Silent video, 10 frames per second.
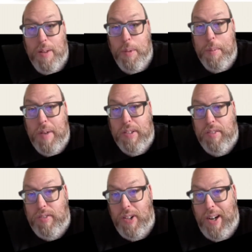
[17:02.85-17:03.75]
The method of
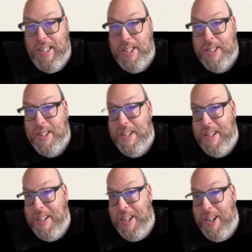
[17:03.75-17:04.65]
flight,
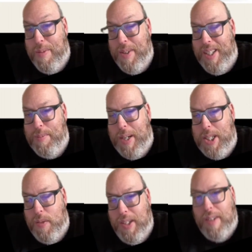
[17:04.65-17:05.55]
based
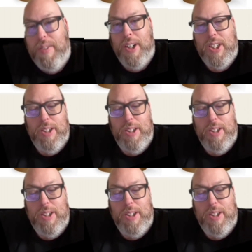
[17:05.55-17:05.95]
on the left version,